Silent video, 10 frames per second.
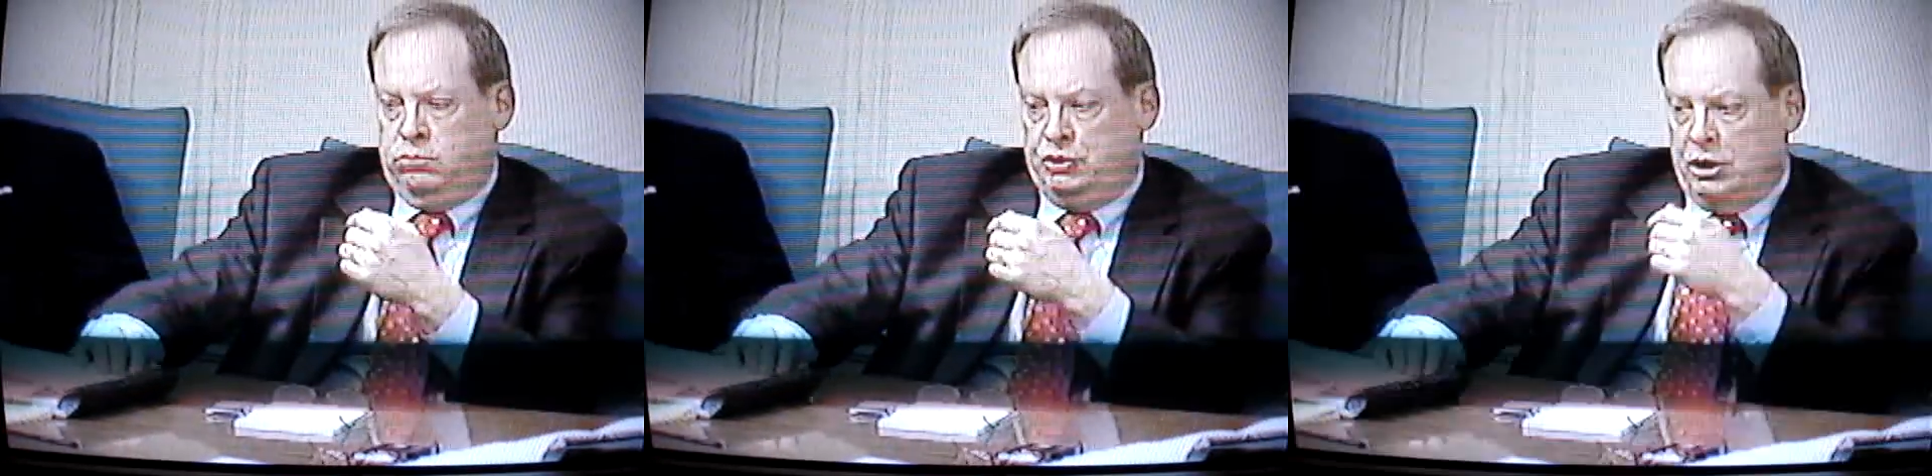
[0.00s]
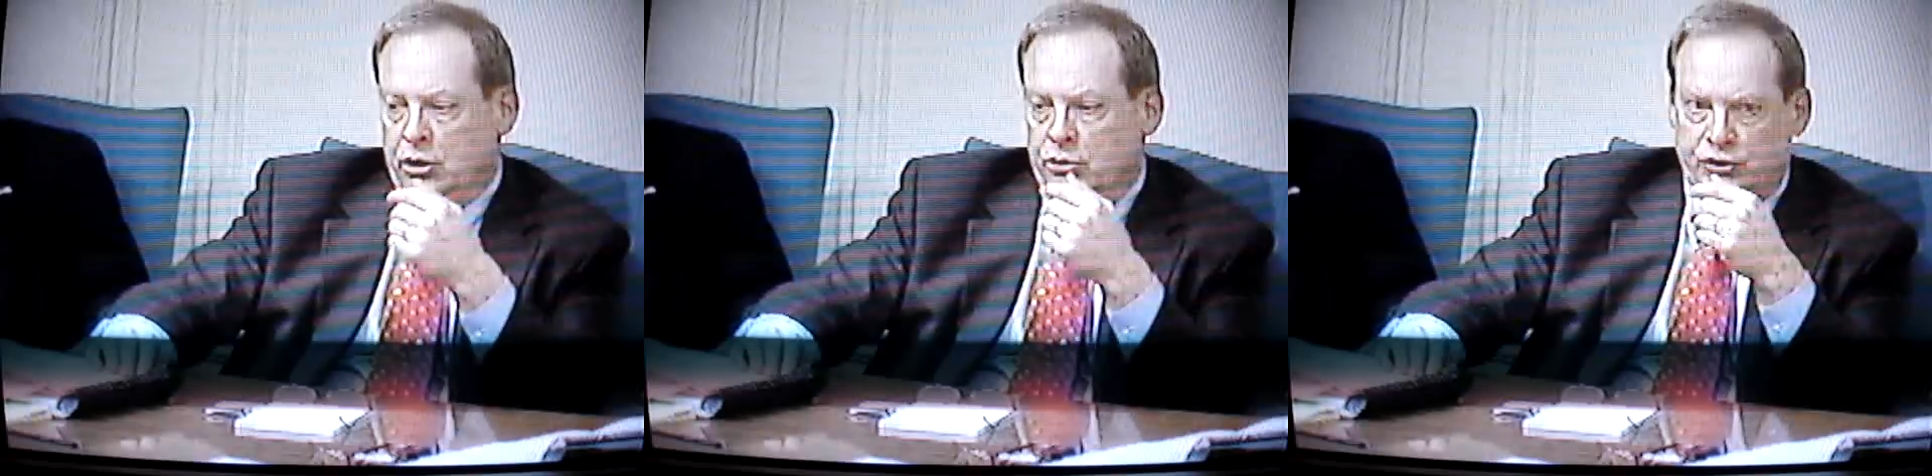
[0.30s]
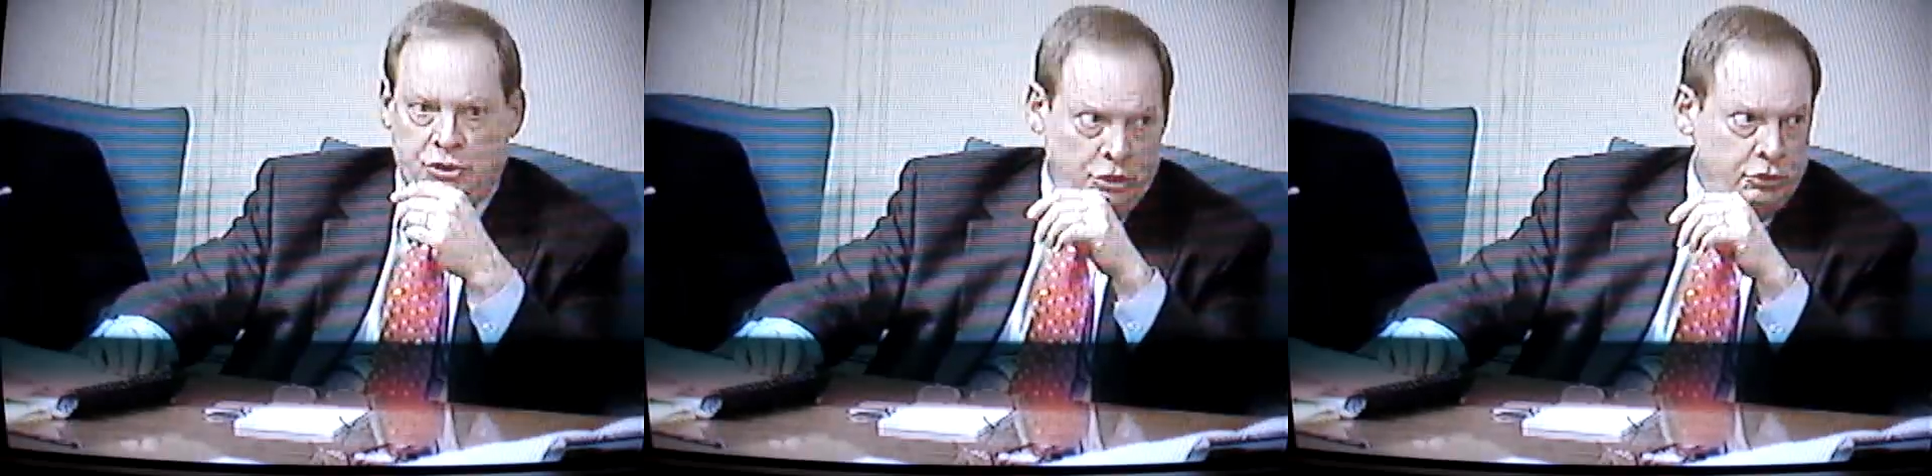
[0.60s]

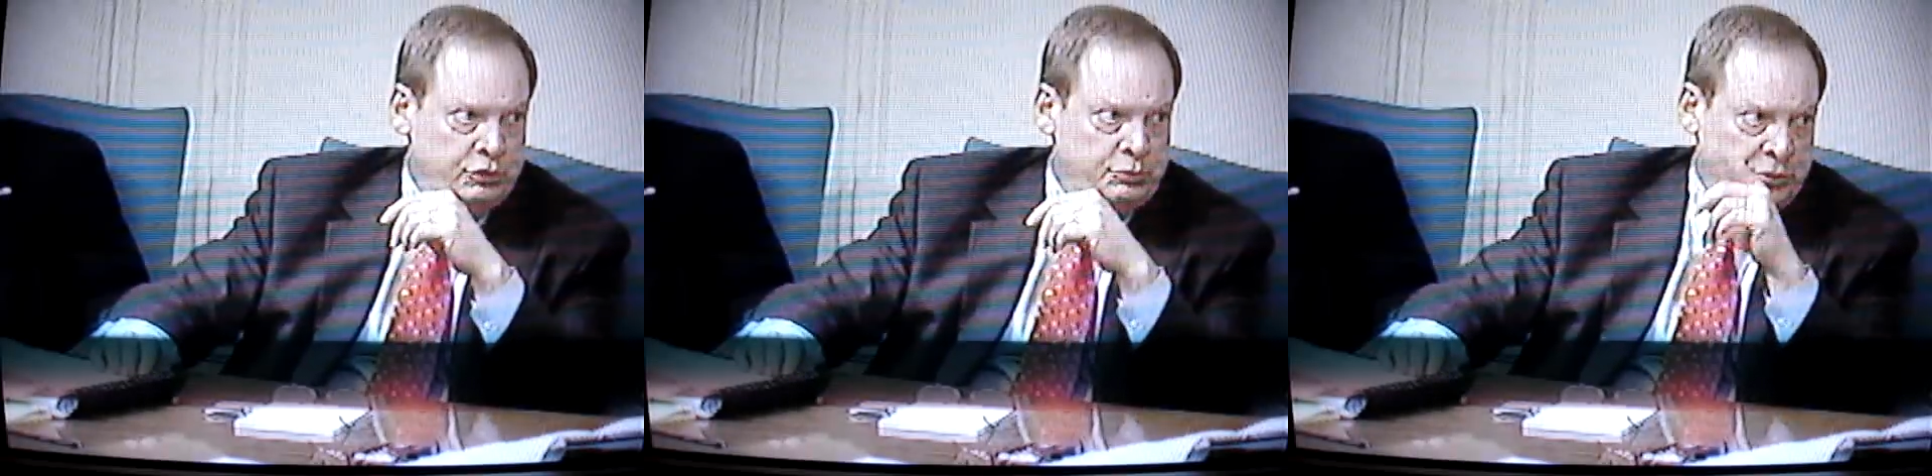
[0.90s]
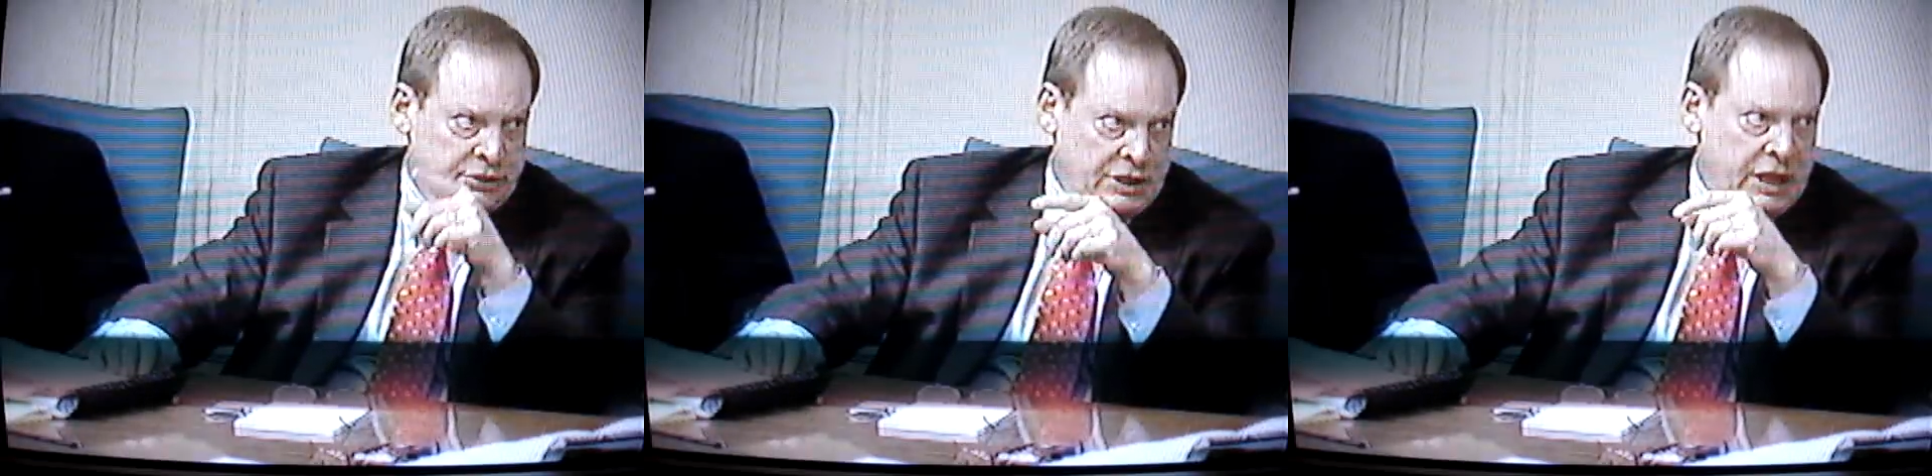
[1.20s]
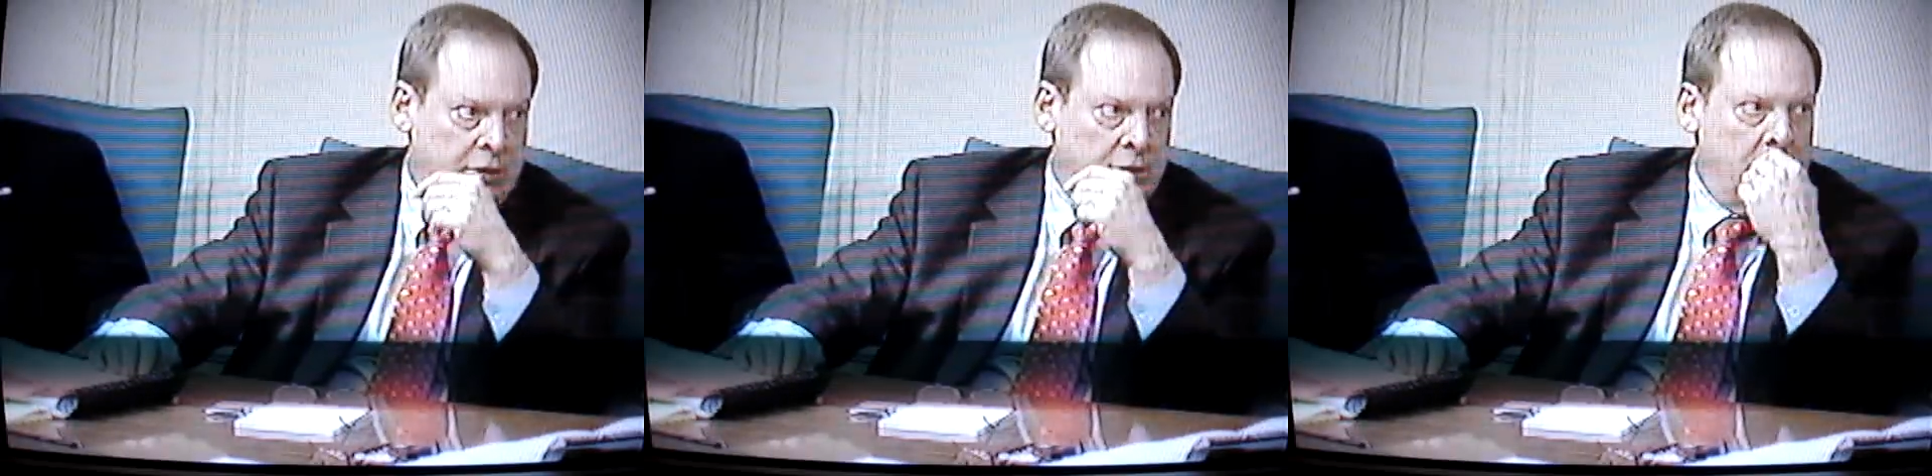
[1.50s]
chose to use put the
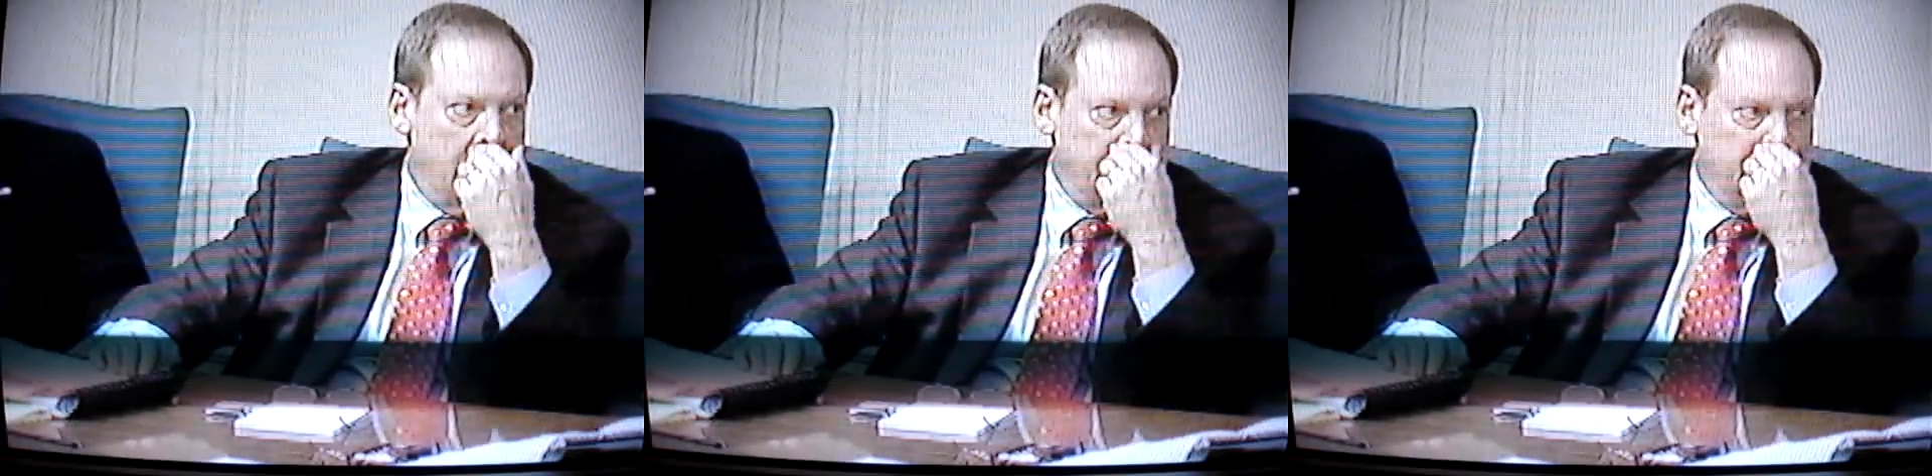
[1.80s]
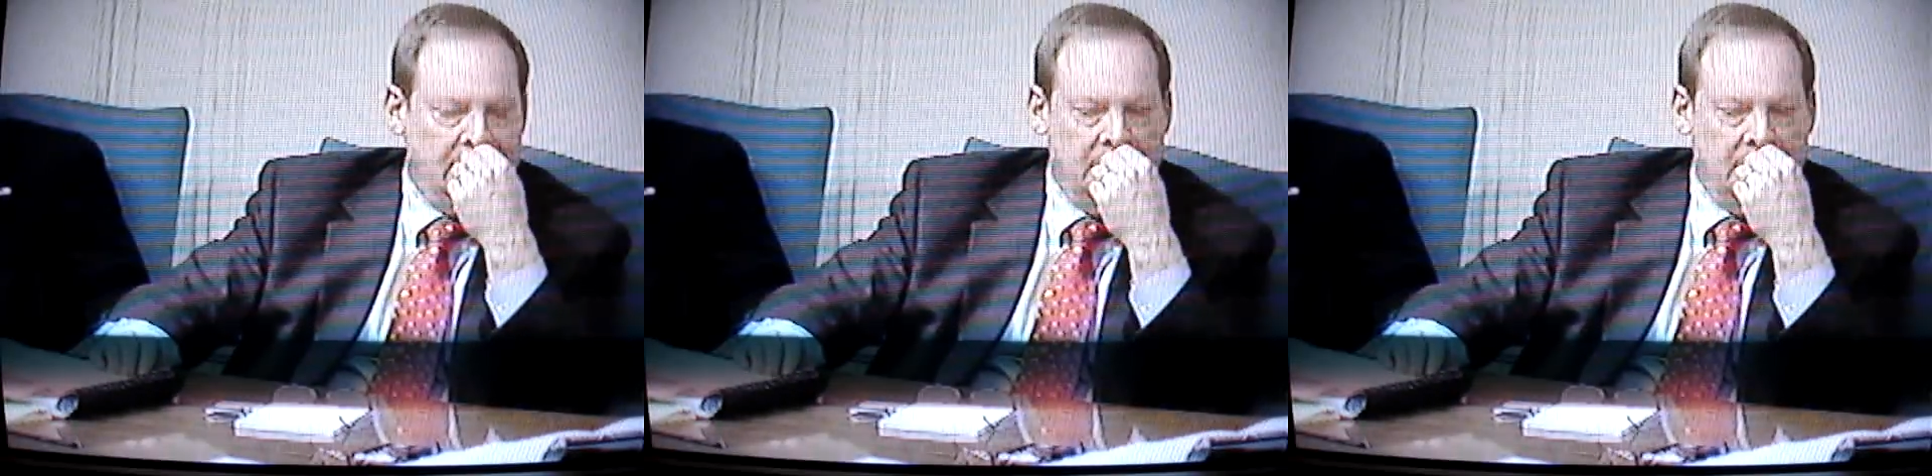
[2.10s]
title on,